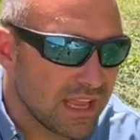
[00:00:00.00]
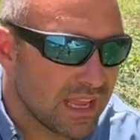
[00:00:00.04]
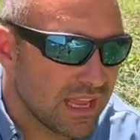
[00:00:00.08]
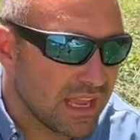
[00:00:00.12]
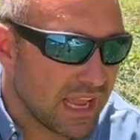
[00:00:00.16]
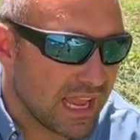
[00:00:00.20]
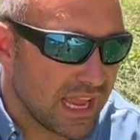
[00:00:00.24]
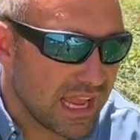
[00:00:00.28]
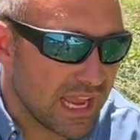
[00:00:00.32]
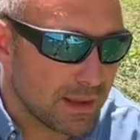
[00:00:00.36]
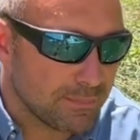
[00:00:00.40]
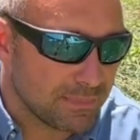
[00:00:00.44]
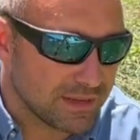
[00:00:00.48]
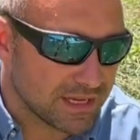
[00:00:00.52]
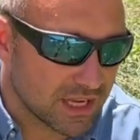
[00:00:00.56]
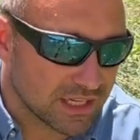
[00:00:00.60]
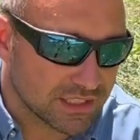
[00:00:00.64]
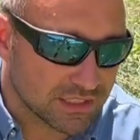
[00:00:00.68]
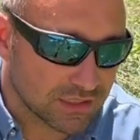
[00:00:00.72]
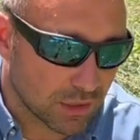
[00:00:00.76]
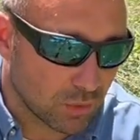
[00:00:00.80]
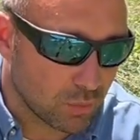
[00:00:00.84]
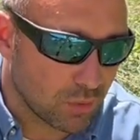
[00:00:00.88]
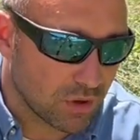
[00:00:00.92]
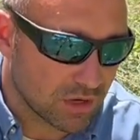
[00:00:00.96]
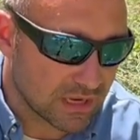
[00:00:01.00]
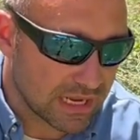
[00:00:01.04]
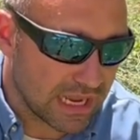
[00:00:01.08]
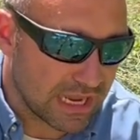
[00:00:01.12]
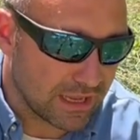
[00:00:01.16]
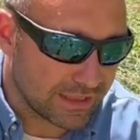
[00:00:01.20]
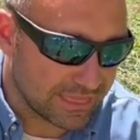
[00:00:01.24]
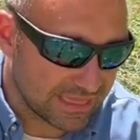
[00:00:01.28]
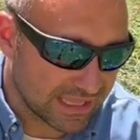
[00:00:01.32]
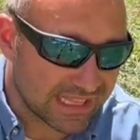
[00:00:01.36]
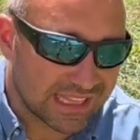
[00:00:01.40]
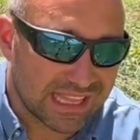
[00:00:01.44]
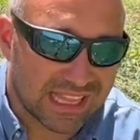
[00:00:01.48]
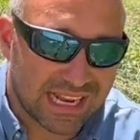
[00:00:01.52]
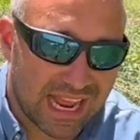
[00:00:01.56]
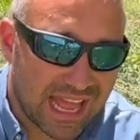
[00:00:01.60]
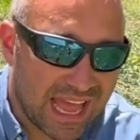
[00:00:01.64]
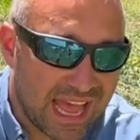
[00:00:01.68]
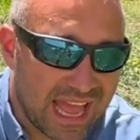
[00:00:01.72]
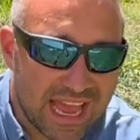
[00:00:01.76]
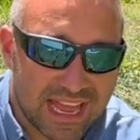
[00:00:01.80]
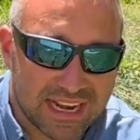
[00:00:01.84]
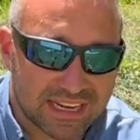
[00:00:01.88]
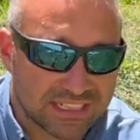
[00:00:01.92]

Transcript: and because of the work ethic that I had,